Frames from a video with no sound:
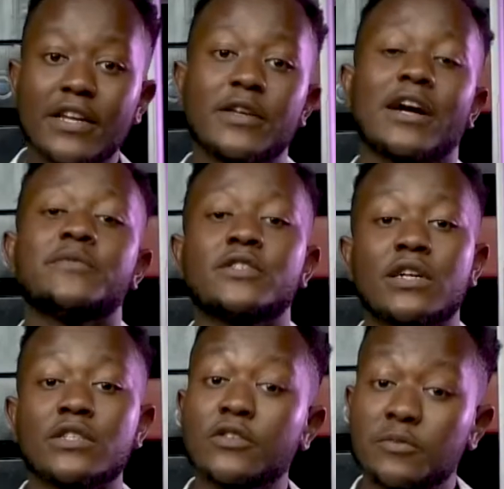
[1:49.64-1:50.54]
it comes out
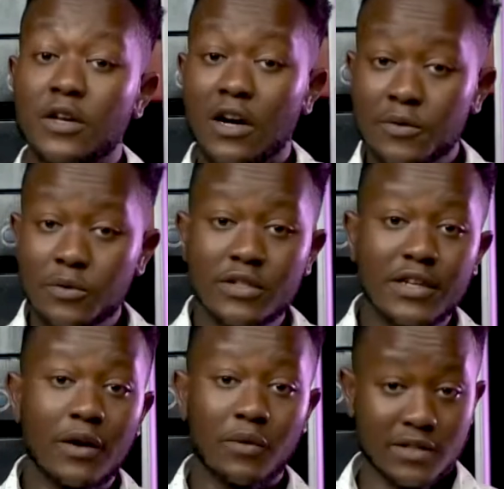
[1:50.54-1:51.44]
as a USB output
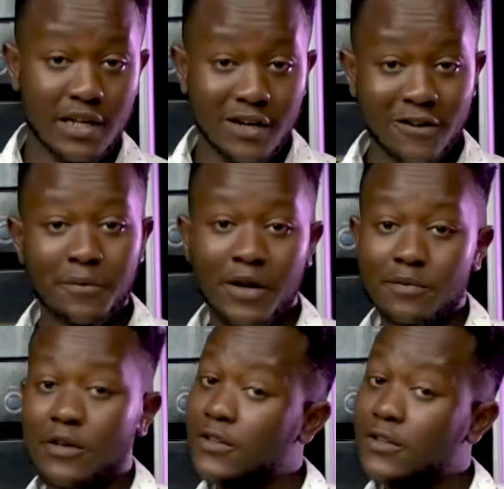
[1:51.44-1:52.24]
and works like a webcam,